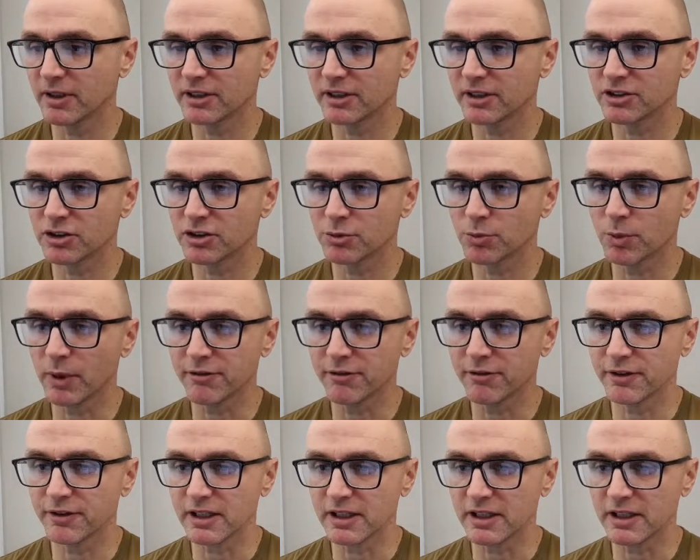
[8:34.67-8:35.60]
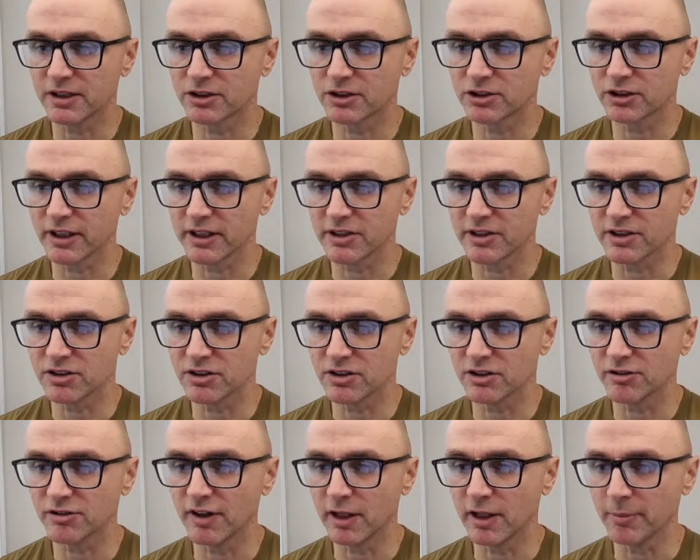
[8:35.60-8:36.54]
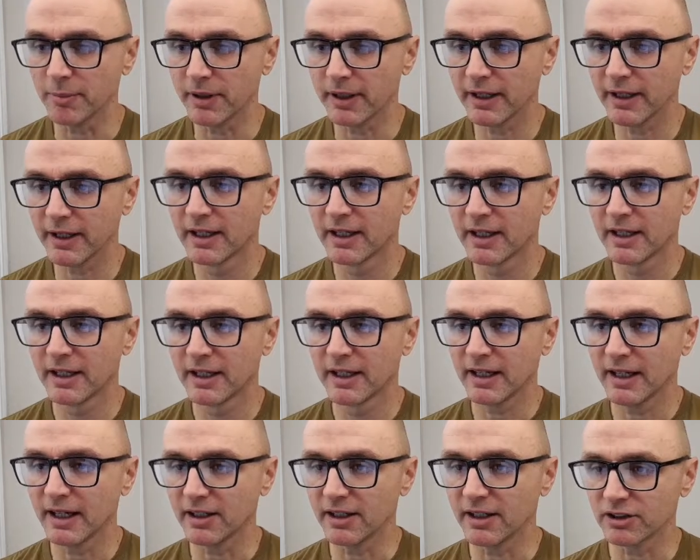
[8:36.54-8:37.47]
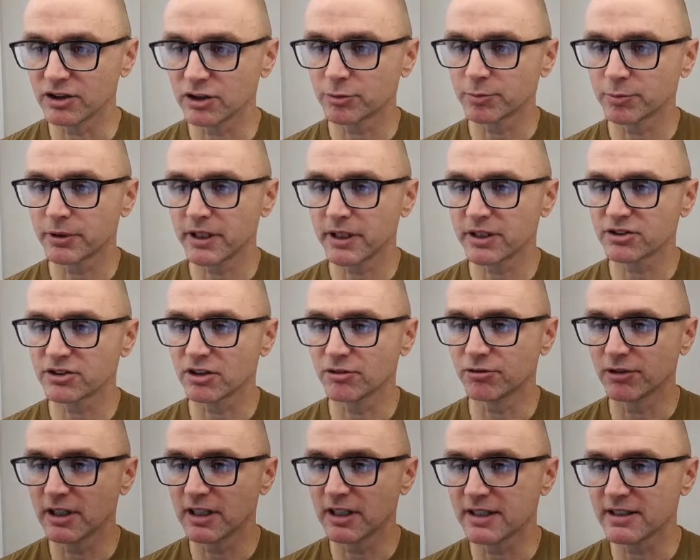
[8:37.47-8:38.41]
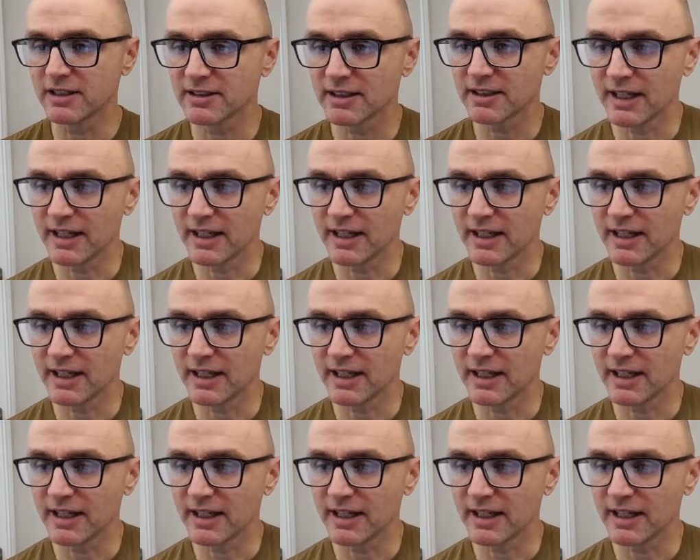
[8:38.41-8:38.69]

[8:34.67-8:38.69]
Let's just wait for the trace to develop there, and I just pressed and released.